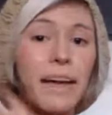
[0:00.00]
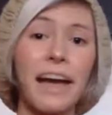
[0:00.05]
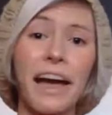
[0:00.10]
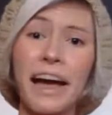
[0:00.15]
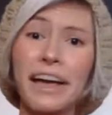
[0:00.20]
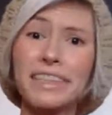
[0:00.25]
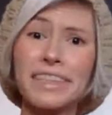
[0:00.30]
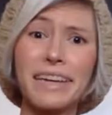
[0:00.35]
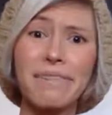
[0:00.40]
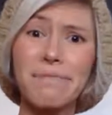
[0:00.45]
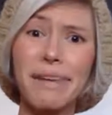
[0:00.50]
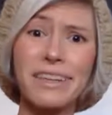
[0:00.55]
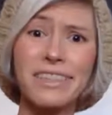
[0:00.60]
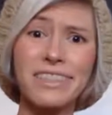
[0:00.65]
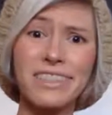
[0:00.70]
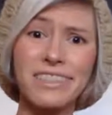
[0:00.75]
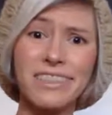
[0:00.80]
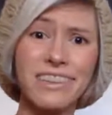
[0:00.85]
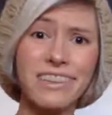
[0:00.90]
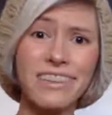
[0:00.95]
As I
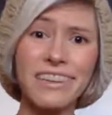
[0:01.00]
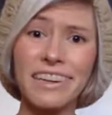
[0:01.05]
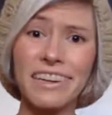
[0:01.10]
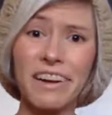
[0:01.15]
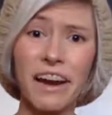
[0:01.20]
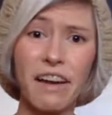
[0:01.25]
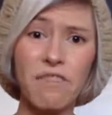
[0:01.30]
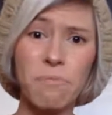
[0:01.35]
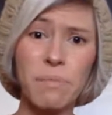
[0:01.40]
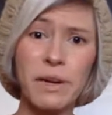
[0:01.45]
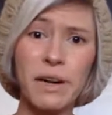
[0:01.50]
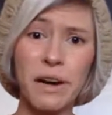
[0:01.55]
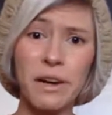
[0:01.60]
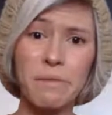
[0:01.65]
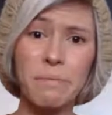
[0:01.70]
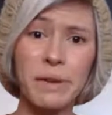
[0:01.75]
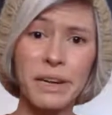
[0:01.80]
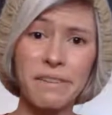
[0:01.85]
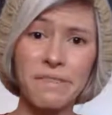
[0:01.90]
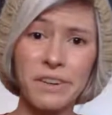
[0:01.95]
mentioned earlier, I've been on a
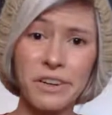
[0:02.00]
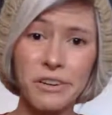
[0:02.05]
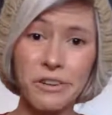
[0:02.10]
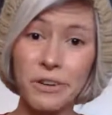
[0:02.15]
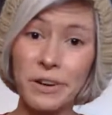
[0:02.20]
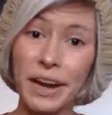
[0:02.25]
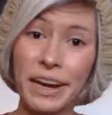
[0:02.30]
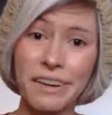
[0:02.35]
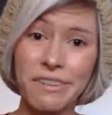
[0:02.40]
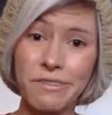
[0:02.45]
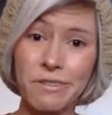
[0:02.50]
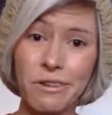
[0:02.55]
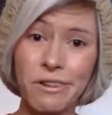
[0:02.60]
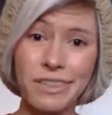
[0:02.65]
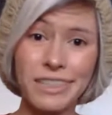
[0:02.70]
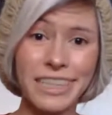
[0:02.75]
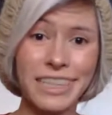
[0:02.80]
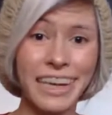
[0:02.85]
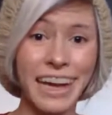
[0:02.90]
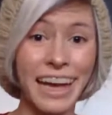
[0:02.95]
bit of a creative roll
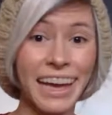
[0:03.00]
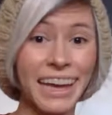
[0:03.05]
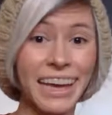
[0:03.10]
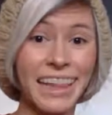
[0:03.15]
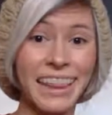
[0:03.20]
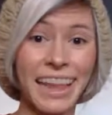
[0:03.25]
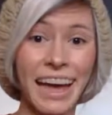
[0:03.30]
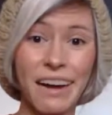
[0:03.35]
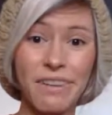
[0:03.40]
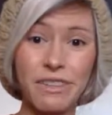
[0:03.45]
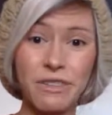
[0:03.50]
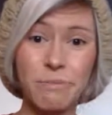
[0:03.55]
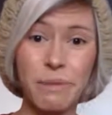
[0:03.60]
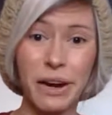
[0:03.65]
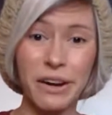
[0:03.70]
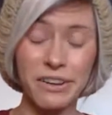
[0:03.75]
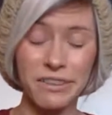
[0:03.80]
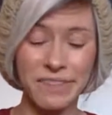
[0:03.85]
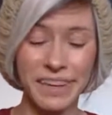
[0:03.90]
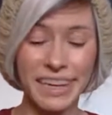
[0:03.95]
today, and that was
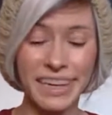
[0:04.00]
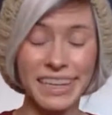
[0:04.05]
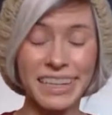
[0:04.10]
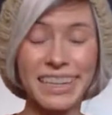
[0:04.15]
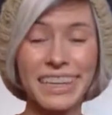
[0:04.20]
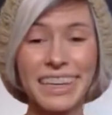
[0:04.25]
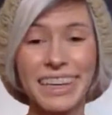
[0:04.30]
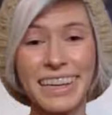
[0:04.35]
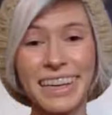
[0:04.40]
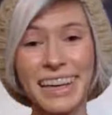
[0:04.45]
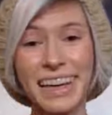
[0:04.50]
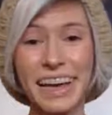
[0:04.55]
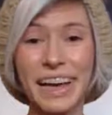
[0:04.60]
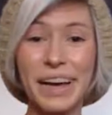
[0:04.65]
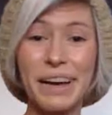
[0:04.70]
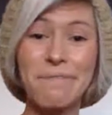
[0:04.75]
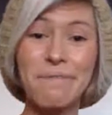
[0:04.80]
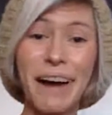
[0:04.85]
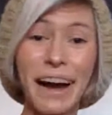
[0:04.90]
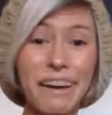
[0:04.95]
part of it.
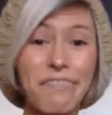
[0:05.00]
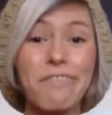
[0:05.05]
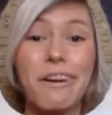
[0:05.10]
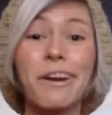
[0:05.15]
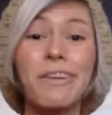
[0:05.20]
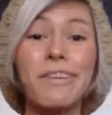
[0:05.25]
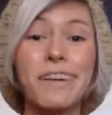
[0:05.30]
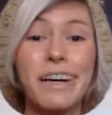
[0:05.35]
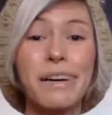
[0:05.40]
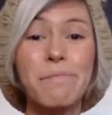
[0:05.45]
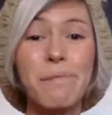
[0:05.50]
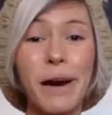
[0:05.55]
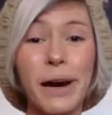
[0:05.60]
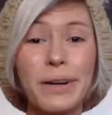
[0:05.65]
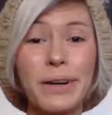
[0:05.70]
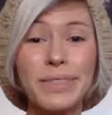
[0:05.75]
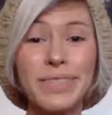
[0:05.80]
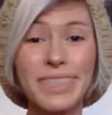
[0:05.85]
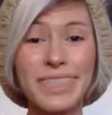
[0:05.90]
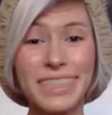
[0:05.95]
I wrote a
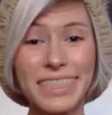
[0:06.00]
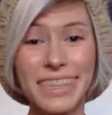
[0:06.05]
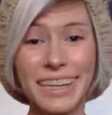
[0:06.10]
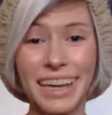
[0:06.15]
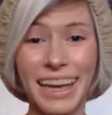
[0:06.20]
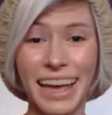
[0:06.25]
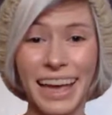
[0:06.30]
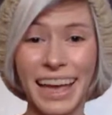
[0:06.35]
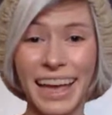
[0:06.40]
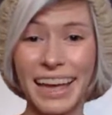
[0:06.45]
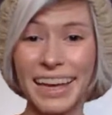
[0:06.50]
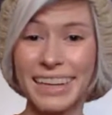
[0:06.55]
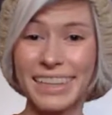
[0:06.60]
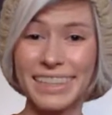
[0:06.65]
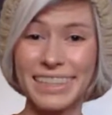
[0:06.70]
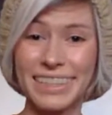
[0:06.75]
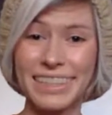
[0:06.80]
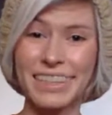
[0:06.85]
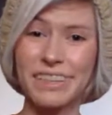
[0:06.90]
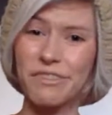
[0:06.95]
post
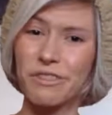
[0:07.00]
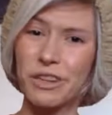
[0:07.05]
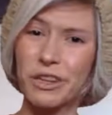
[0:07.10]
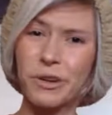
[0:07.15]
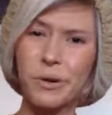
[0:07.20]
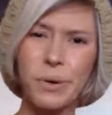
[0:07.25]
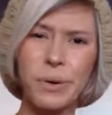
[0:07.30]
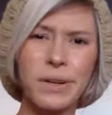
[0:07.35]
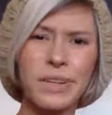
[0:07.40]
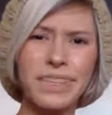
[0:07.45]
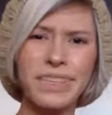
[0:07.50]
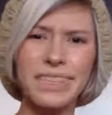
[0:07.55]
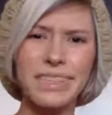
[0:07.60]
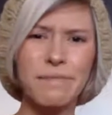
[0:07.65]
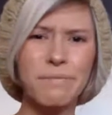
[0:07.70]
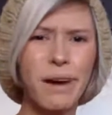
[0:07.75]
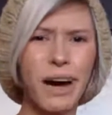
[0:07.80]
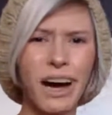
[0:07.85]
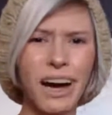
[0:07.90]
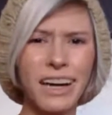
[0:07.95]
and recorded
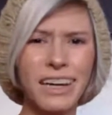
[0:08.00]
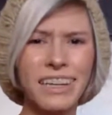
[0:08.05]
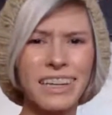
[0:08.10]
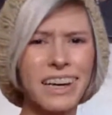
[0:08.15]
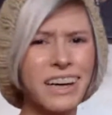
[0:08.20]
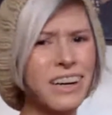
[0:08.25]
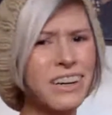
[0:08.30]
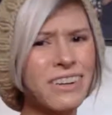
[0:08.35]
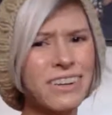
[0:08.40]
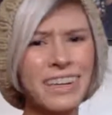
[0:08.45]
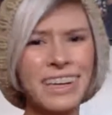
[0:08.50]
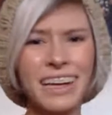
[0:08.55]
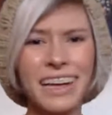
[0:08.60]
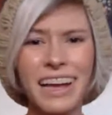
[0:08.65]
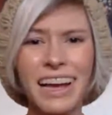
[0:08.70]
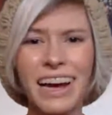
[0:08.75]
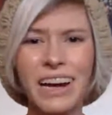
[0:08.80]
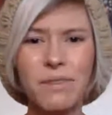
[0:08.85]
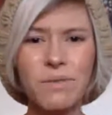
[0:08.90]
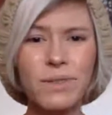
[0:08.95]
some audio,
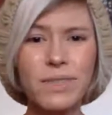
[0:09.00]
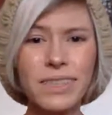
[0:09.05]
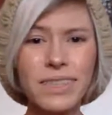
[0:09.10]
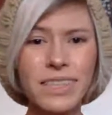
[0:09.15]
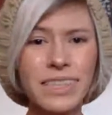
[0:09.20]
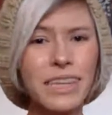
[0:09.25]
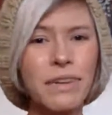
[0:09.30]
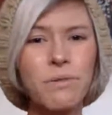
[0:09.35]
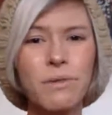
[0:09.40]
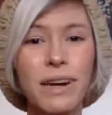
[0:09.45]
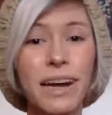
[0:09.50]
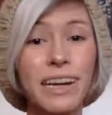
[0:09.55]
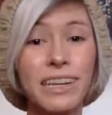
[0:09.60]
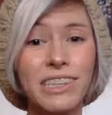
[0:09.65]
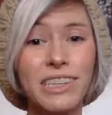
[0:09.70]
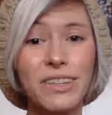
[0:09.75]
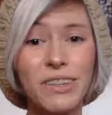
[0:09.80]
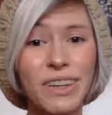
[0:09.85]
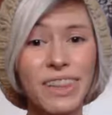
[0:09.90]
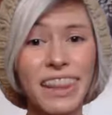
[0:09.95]
and we'll see what I
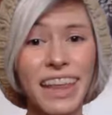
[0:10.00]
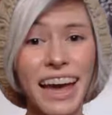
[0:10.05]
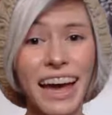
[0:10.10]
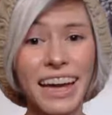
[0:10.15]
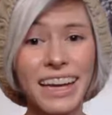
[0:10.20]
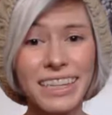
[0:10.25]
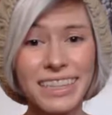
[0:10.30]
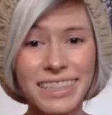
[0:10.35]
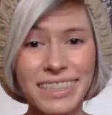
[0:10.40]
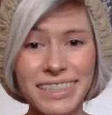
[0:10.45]
do with that.